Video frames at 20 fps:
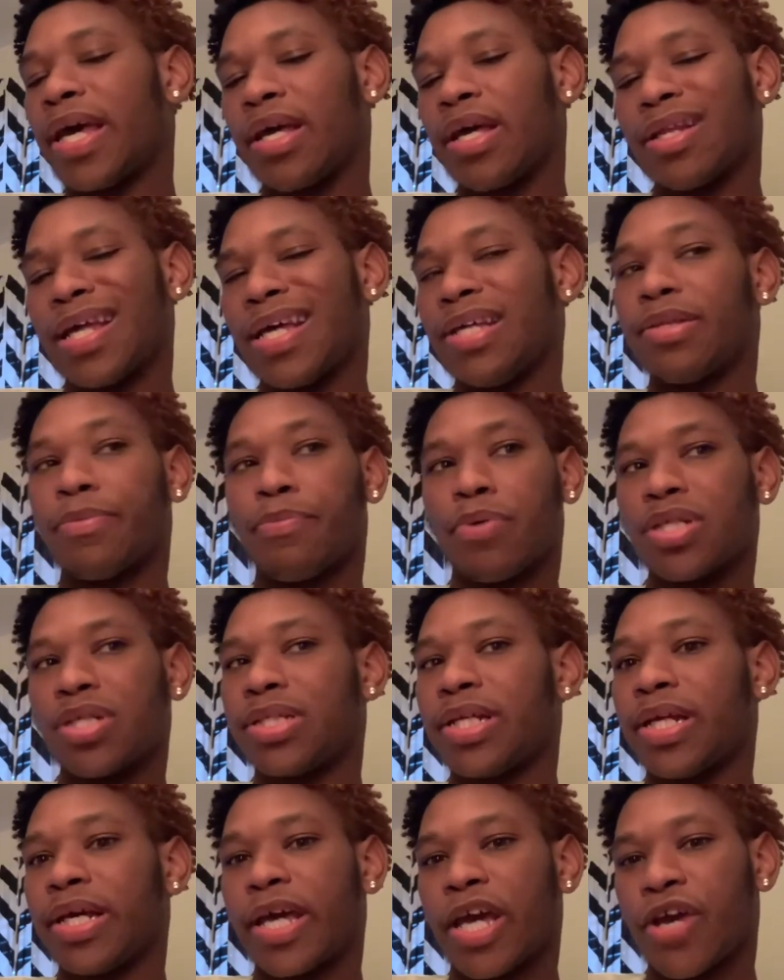like the person
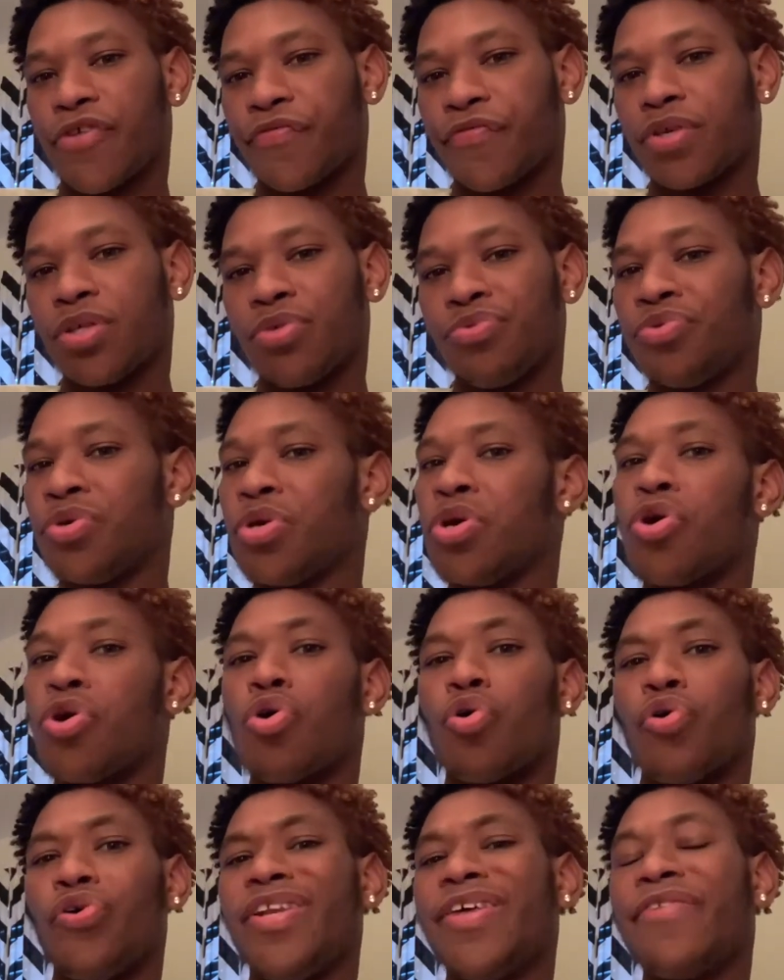didn't care for you, or
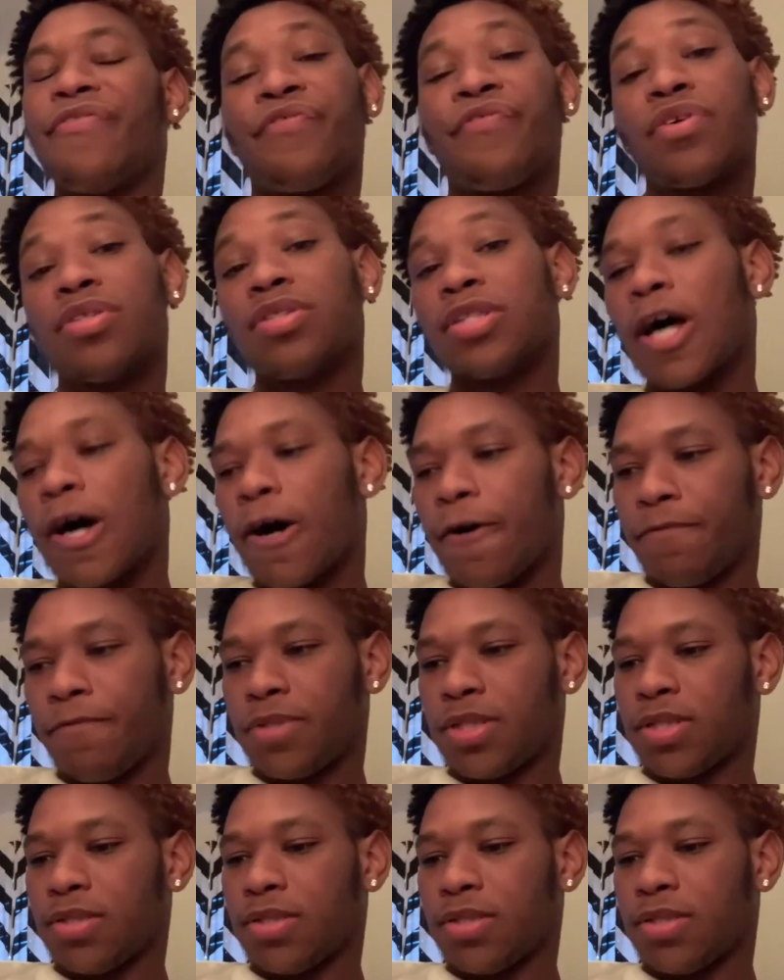you didn't feel loved,